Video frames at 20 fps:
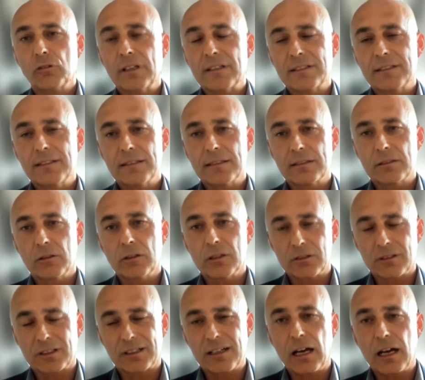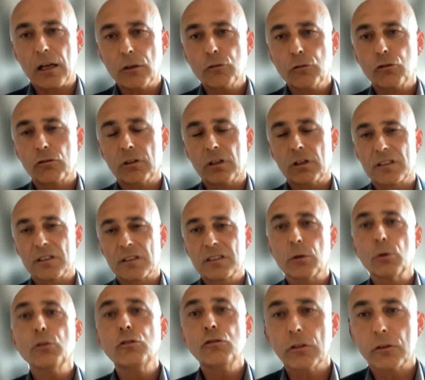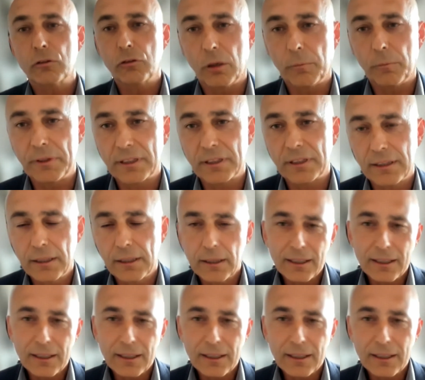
as this is also a cultural, social topic,